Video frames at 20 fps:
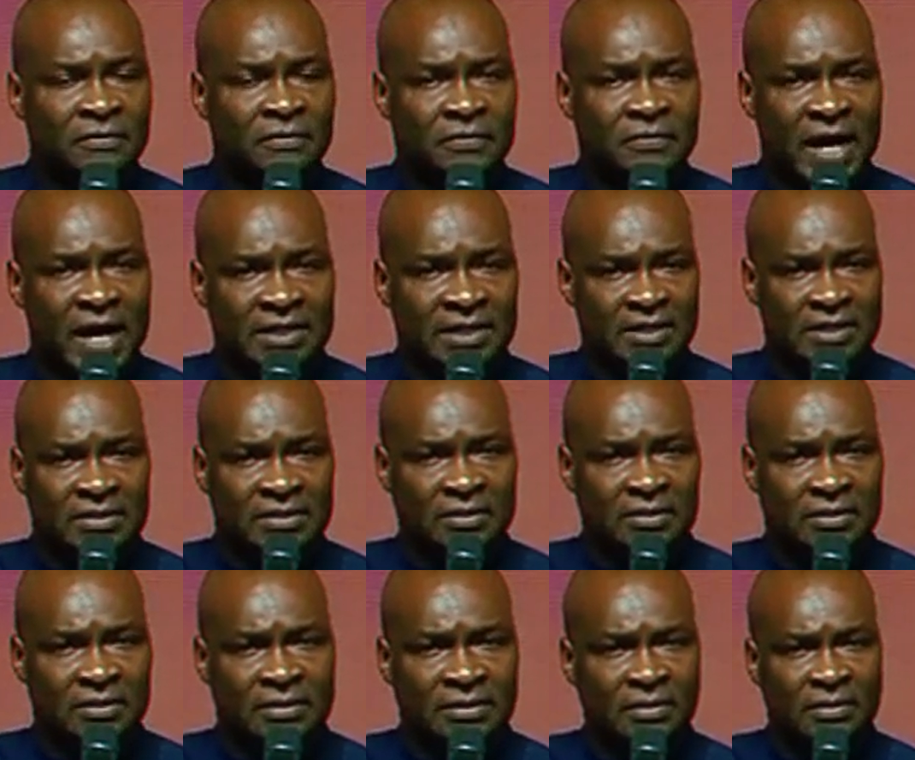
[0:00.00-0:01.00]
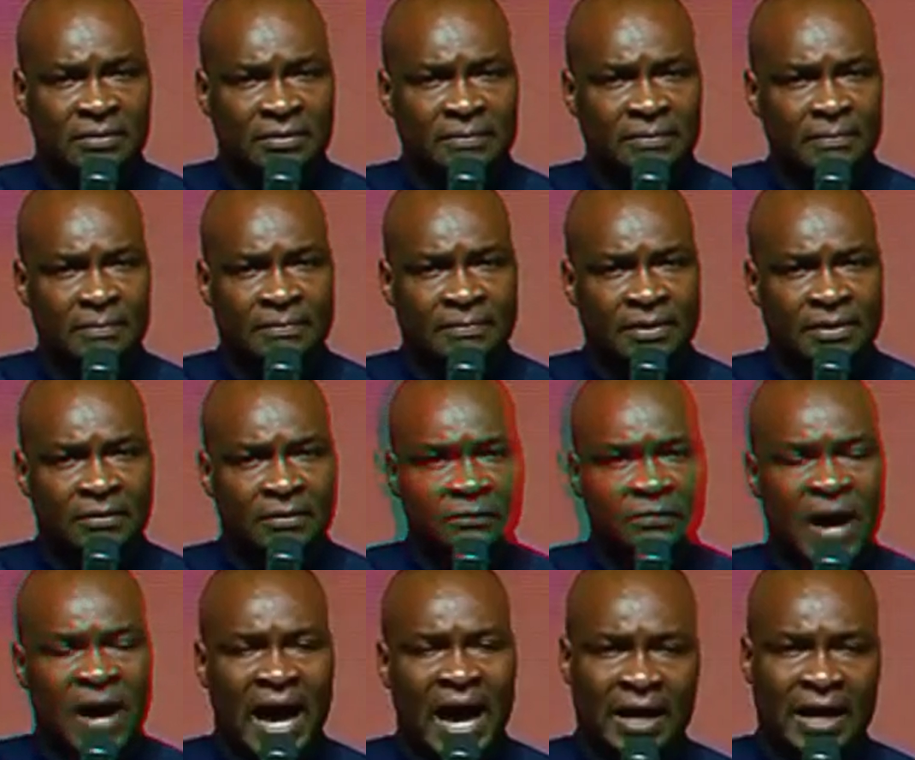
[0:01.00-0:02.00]
Verse
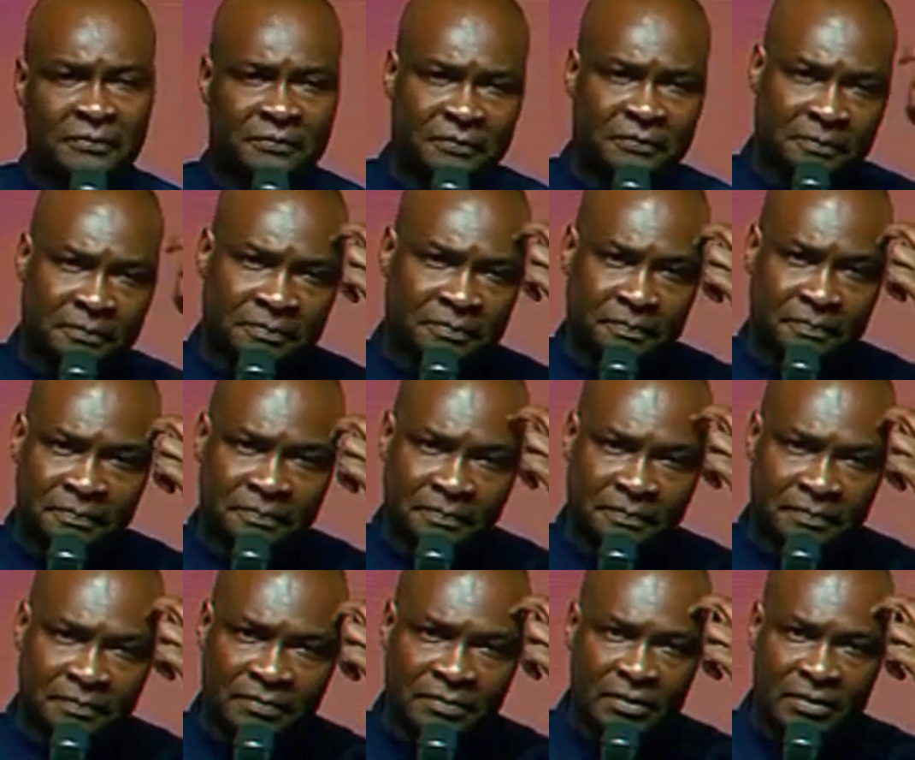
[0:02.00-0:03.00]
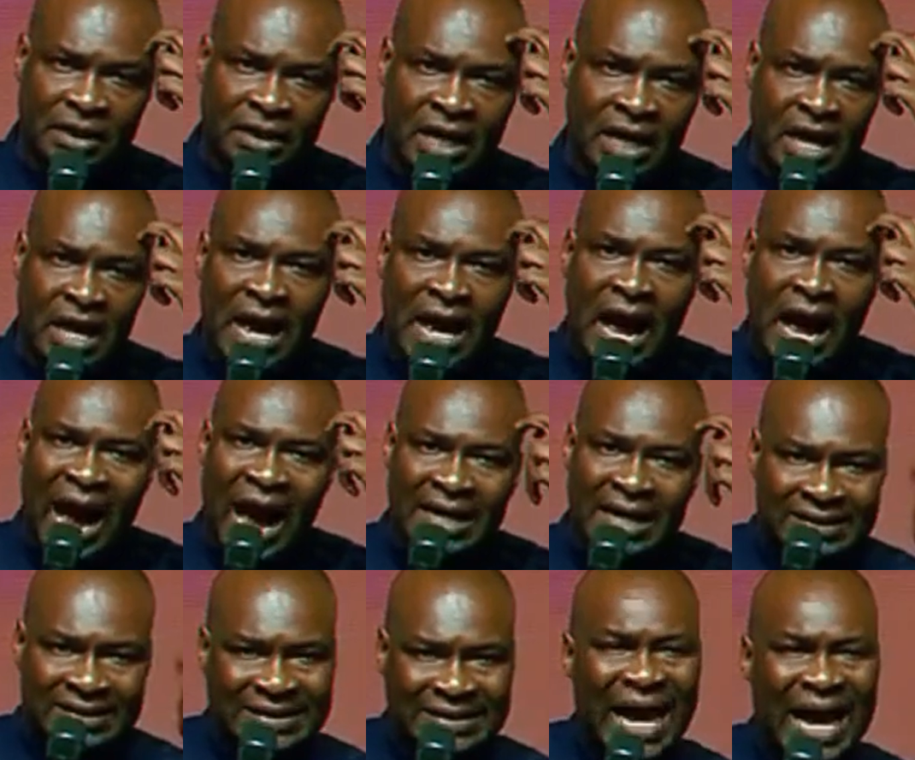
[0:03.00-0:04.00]
5.
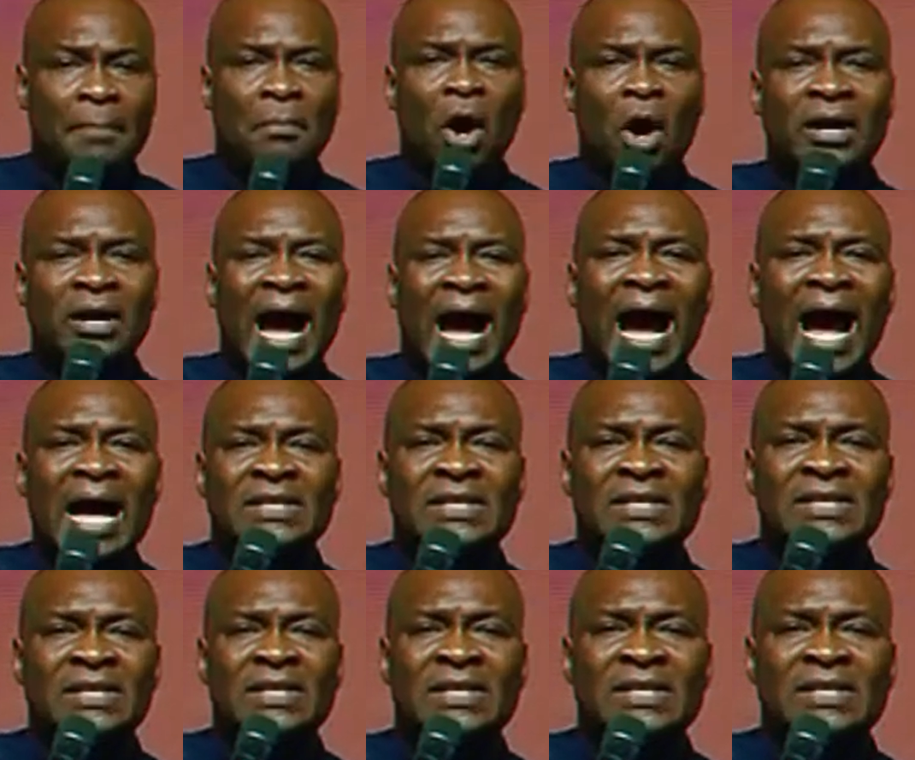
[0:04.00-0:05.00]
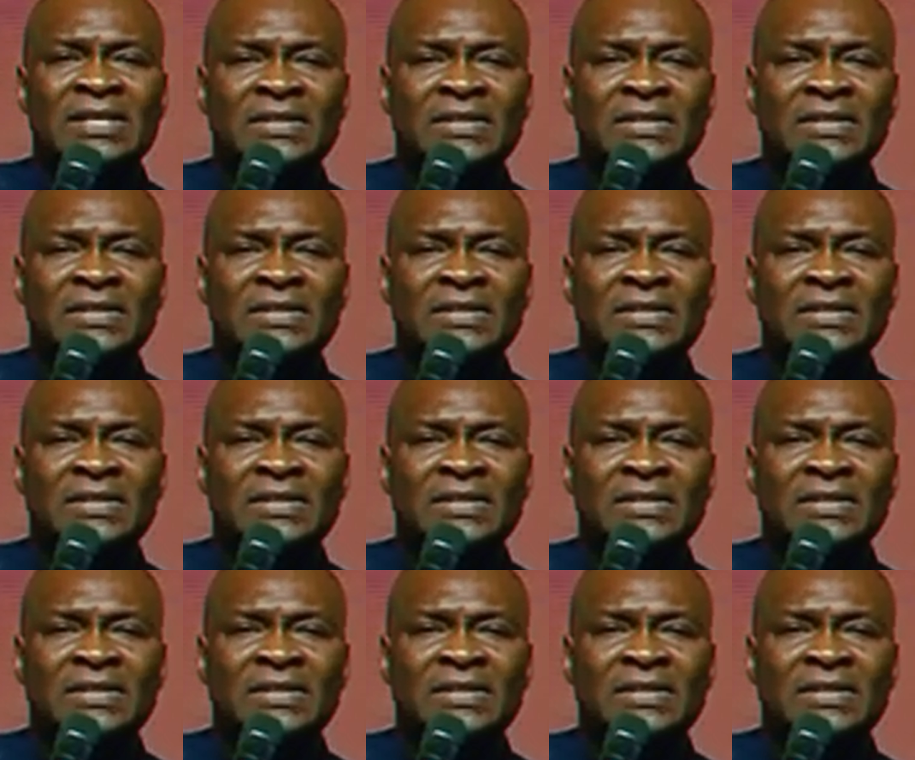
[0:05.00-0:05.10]
And Simon answering